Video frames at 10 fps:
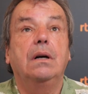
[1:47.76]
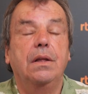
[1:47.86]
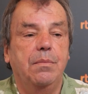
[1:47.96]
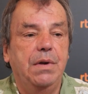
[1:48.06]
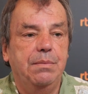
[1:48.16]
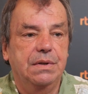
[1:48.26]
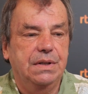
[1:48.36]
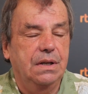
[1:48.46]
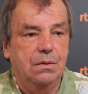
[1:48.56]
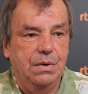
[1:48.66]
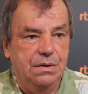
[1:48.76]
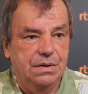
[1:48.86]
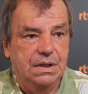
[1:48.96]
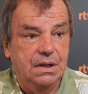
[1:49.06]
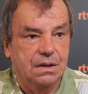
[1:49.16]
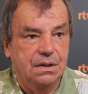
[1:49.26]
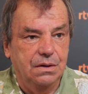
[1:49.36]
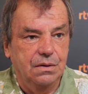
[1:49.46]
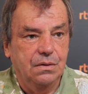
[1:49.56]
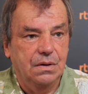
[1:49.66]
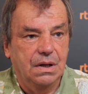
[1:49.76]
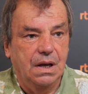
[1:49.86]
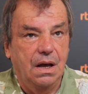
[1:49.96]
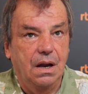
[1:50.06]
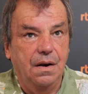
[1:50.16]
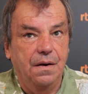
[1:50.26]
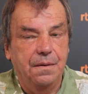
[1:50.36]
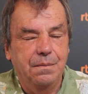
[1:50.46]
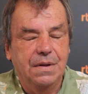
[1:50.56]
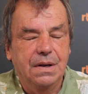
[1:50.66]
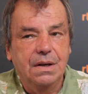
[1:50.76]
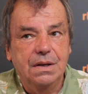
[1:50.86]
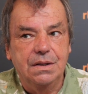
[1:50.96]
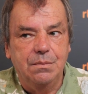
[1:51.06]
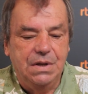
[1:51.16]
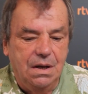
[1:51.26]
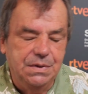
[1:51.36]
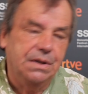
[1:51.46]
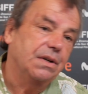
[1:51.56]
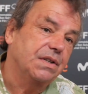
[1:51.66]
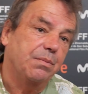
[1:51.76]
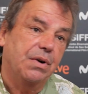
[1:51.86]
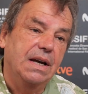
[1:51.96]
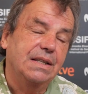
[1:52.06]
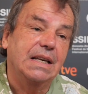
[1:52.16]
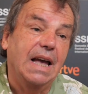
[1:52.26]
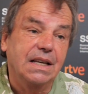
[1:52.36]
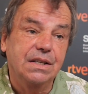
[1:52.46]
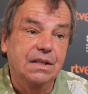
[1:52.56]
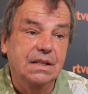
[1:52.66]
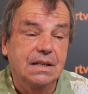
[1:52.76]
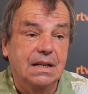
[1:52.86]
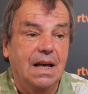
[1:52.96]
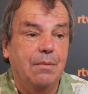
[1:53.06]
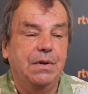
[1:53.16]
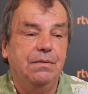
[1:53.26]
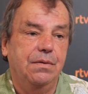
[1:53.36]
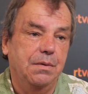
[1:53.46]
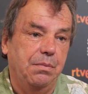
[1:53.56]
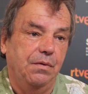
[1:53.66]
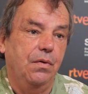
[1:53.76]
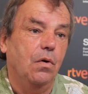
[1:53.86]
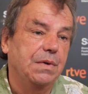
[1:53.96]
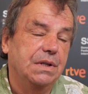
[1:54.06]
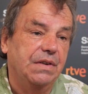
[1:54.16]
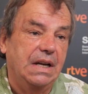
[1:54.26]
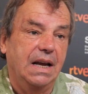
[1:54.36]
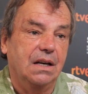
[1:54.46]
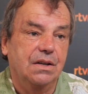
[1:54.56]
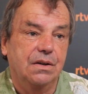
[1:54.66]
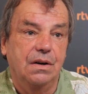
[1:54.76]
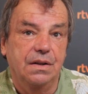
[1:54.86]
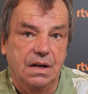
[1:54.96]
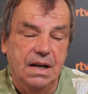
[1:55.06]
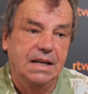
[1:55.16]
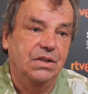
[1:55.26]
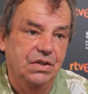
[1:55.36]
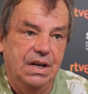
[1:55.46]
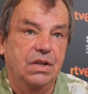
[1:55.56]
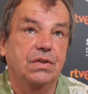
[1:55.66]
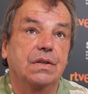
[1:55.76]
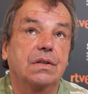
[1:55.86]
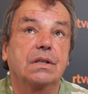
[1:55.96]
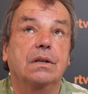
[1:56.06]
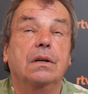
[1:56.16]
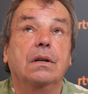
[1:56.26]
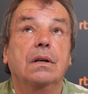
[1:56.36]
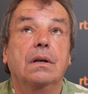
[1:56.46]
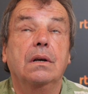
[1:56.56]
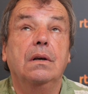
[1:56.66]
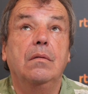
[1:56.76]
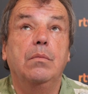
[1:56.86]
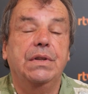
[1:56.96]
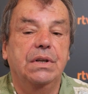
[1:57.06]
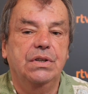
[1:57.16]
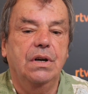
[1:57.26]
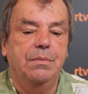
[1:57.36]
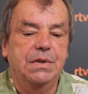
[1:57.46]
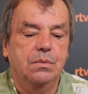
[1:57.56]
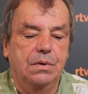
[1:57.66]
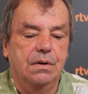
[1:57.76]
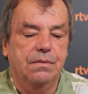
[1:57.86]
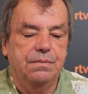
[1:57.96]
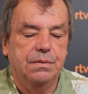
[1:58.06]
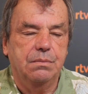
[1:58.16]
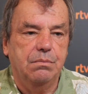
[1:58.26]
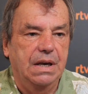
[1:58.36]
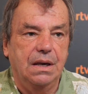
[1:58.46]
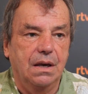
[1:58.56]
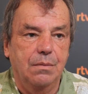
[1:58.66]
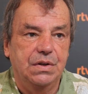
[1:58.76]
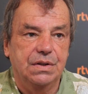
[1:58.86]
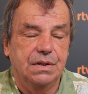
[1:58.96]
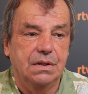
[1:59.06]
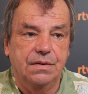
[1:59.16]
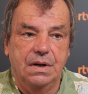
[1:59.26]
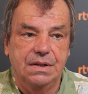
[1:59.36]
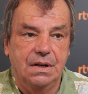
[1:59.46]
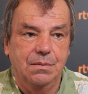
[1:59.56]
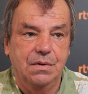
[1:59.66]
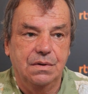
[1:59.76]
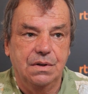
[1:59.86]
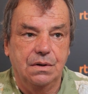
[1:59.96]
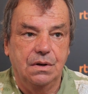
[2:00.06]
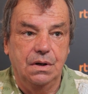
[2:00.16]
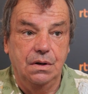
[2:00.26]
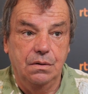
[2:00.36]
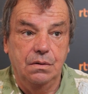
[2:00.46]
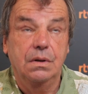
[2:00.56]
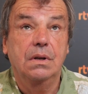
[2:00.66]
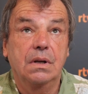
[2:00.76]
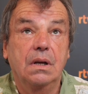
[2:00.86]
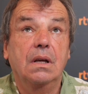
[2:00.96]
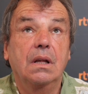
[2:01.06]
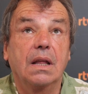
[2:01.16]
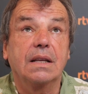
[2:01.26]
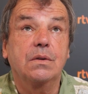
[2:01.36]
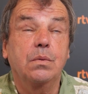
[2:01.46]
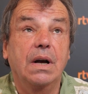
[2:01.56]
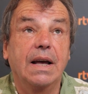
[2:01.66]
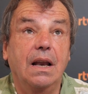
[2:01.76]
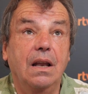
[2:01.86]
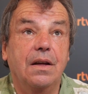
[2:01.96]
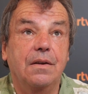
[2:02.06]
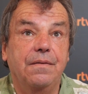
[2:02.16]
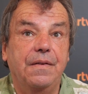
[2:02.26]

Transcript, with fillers: other people see it the way you see it, you know. And sometimes there are surprising accidents that happen from a performance of an actor or the light changes or but the job is one of making images as far as I'm concerned, you know. That's why a lot of